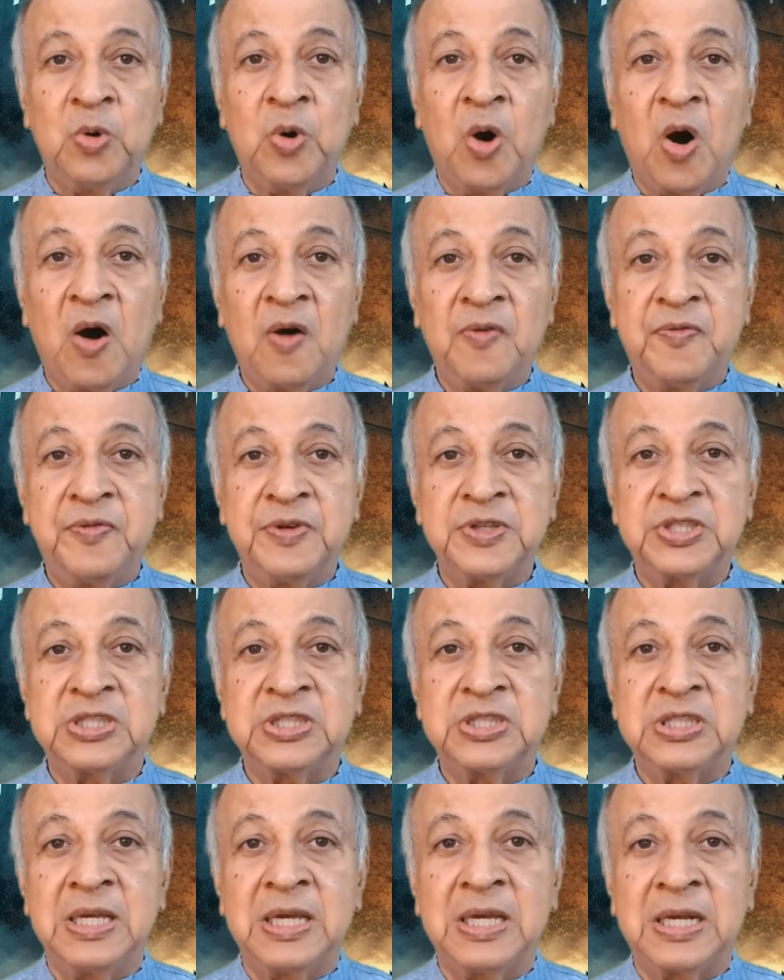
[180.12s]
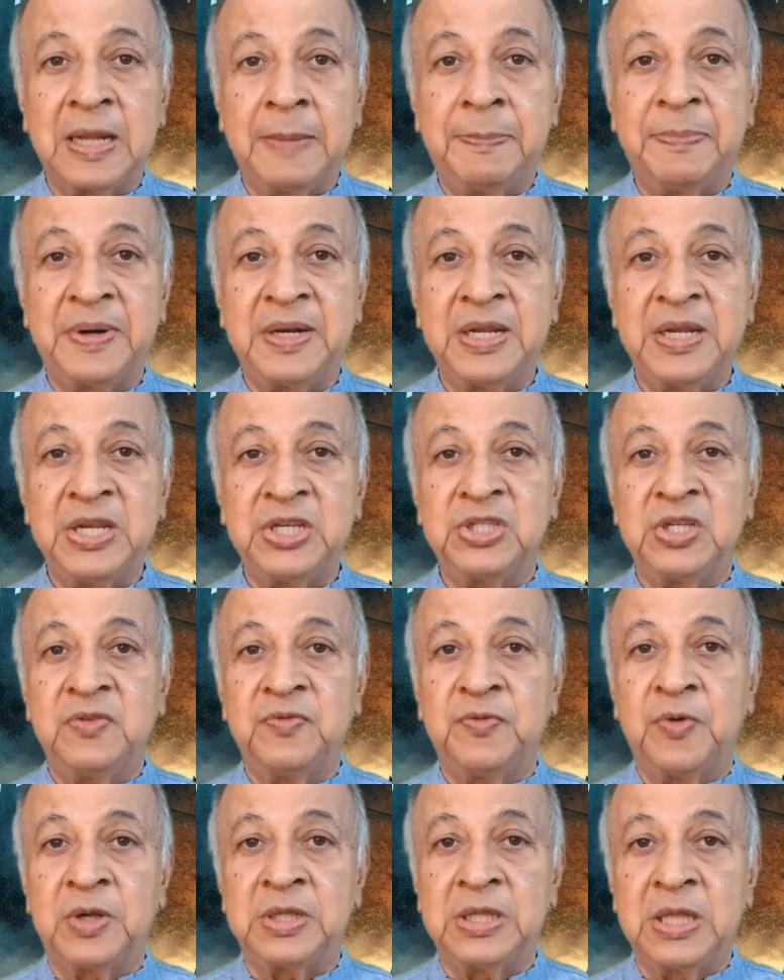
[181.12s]
offers reparation
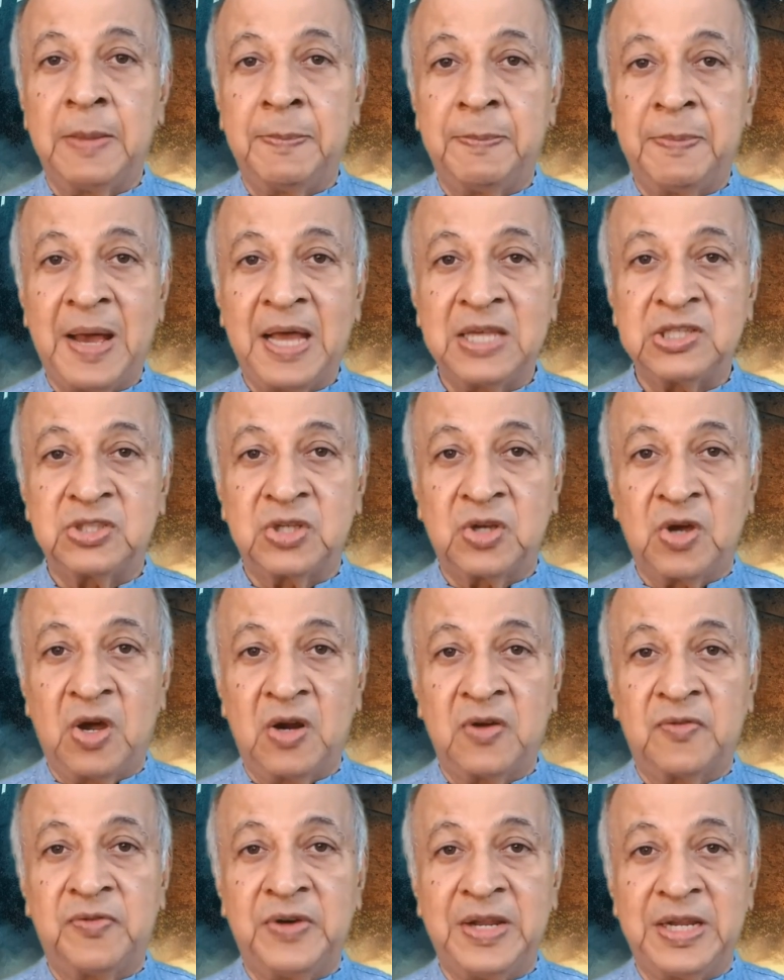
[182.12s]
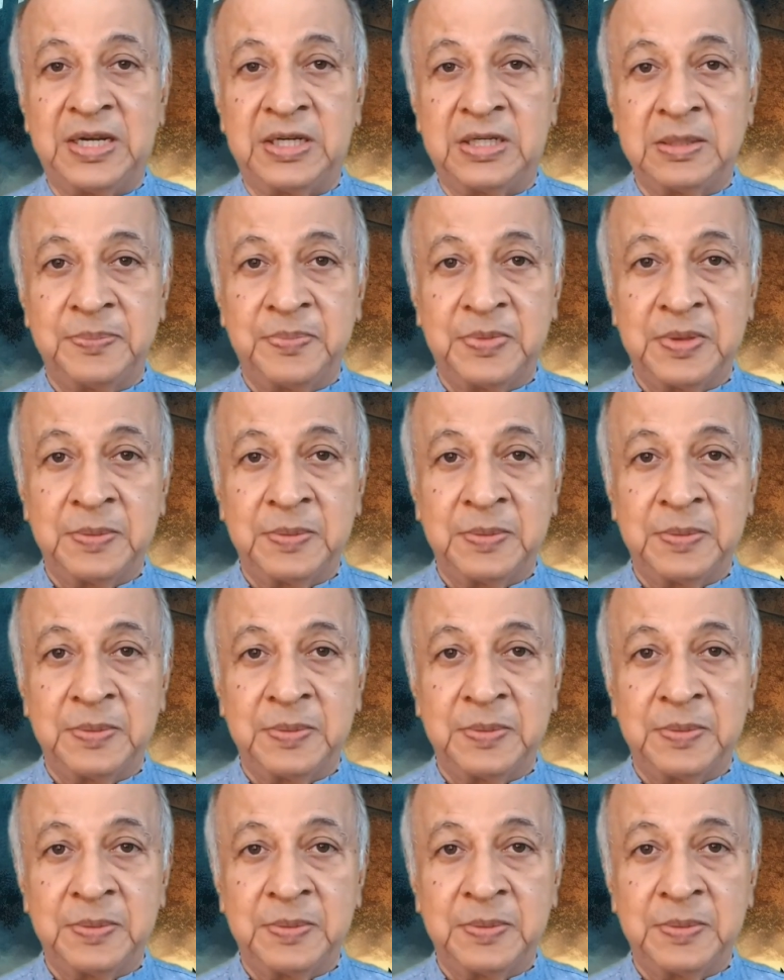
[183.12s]
for their past conflict.